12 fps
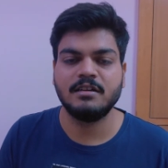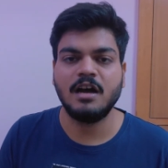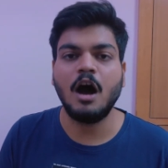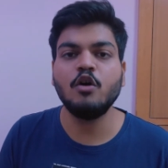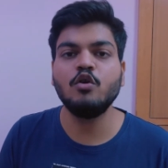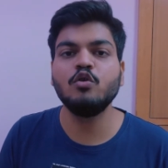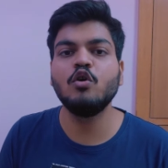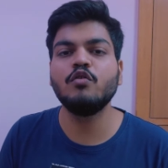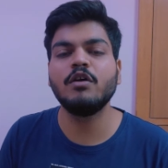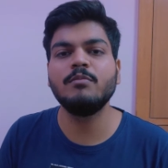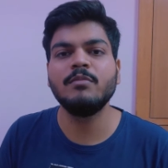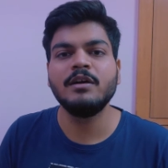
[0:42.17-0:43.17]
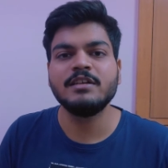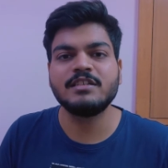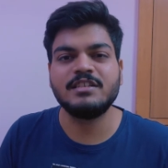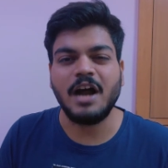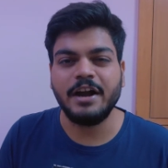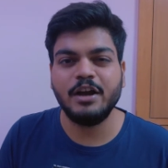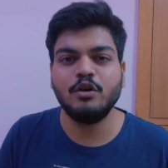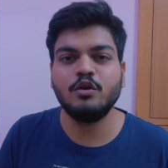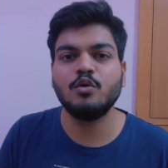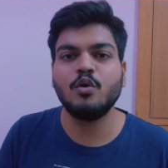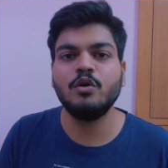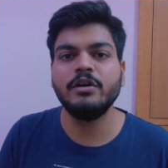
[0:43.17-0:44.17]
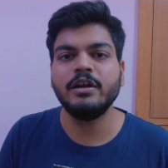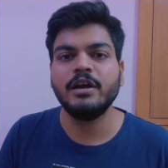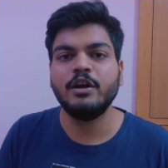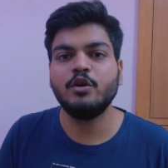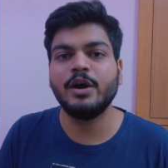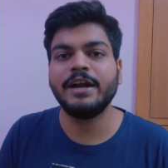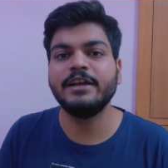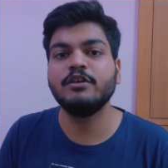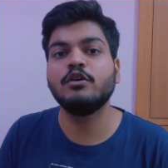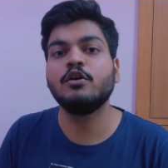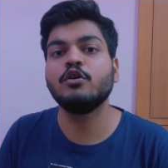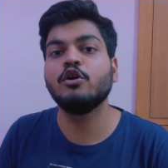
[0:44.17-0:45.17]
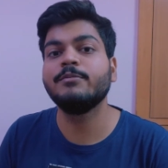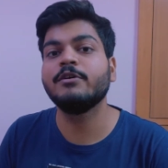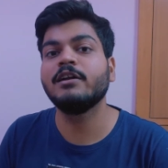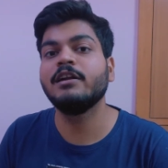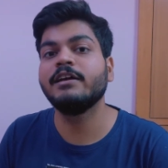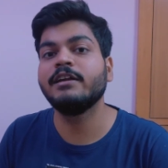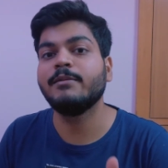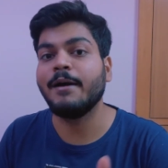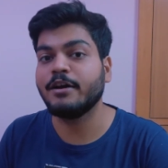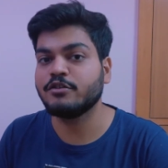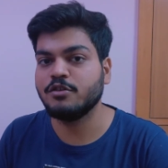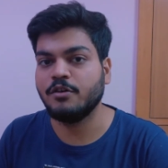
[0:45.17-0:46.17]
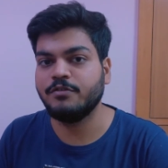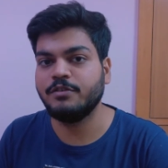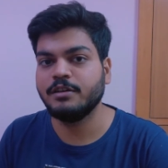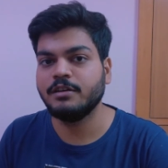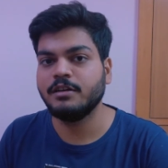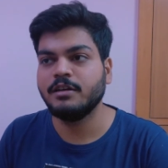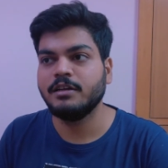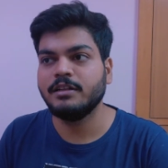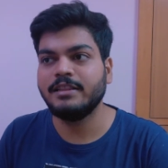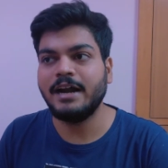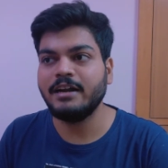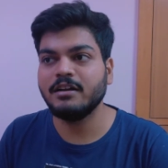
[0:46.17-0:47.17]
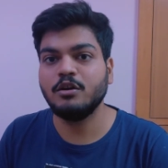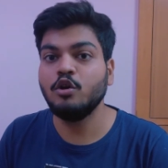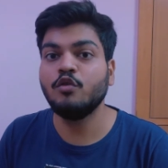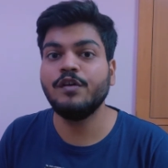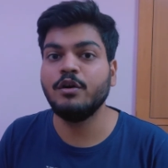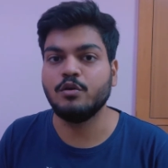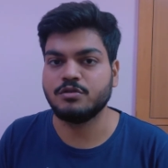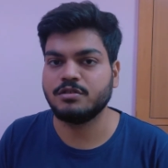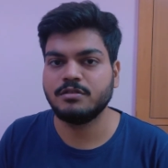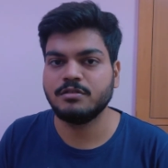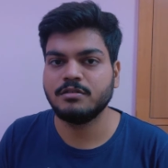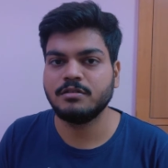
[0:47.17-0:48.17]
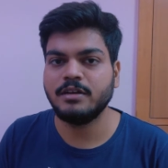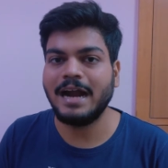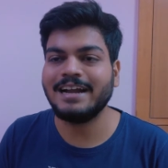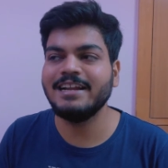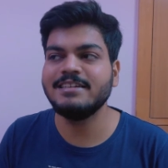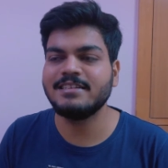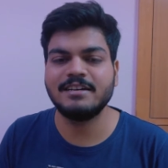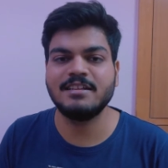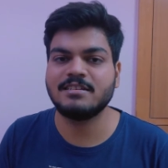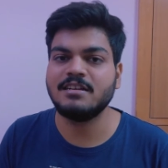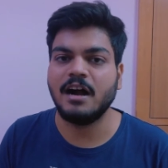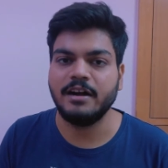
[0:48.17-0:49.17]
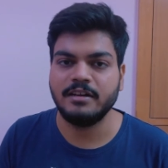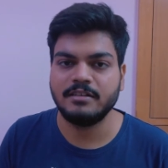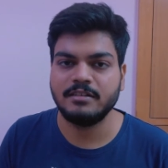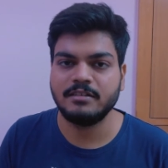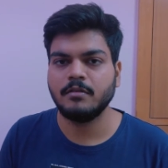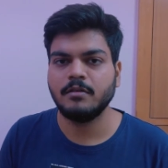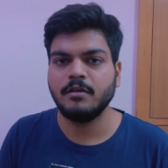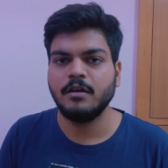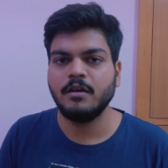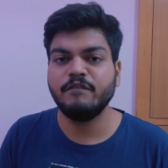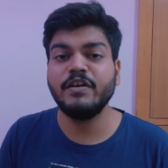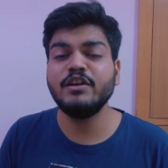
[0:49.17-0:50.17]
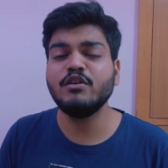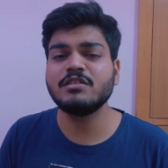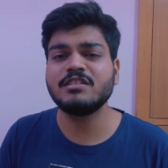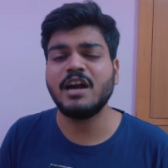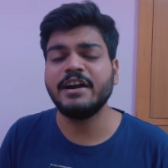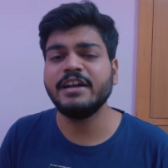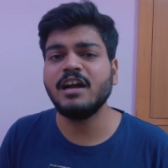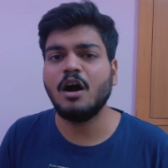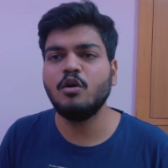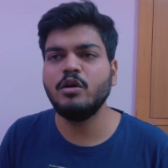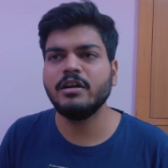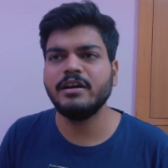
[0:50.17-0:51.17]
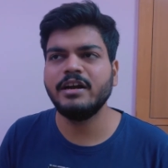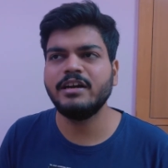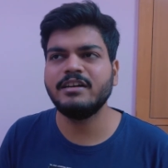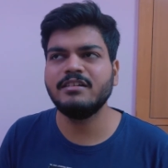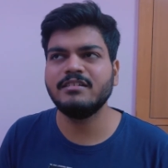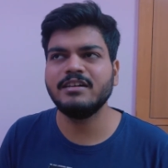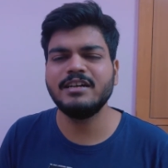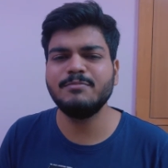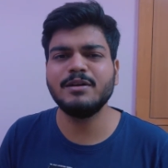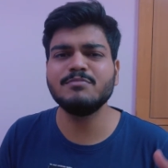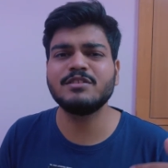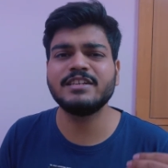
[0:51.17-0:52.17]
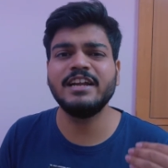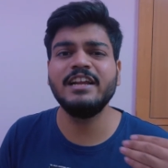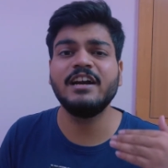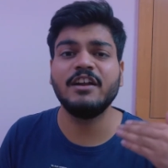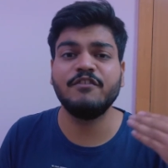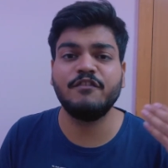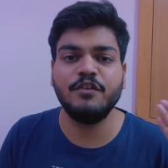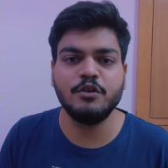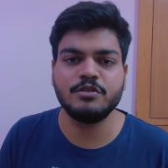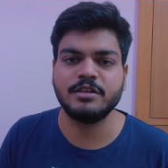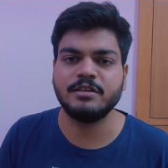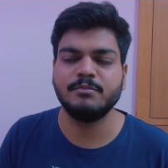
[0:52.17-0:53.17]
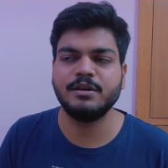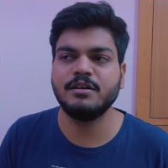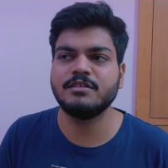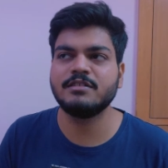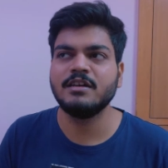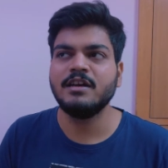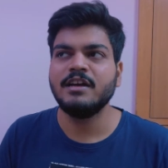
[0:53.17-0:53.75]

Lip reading: How to go from starting to code to getting your own cubicle in Microsoft? That no one knows, at least at the start. When you are starting out, it becomes really confusing because